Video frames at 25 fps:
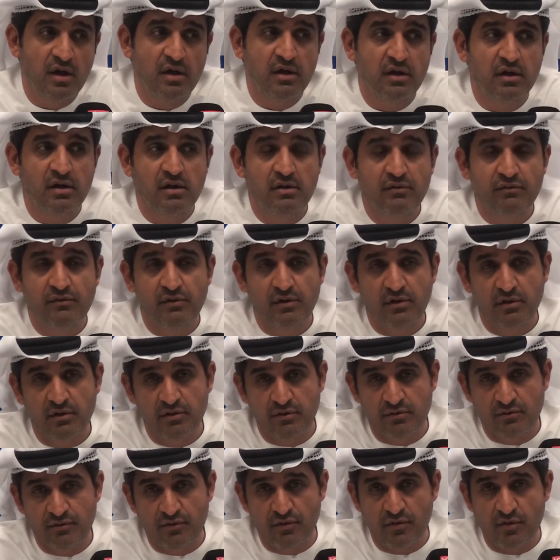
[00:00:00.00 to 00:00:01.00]
and even
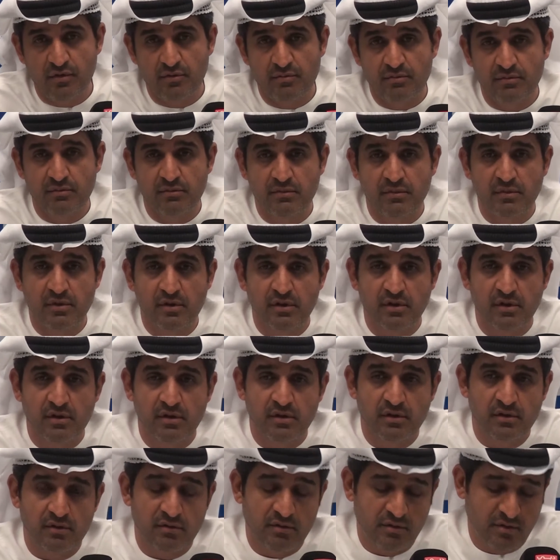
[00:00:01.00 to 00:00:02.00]
from
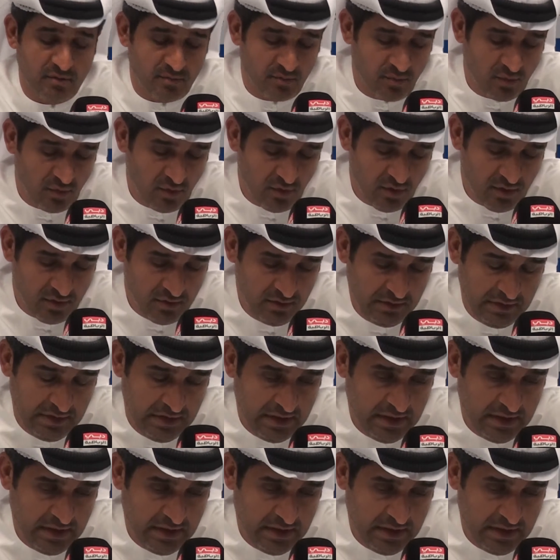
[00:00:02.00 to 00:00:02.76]
the board.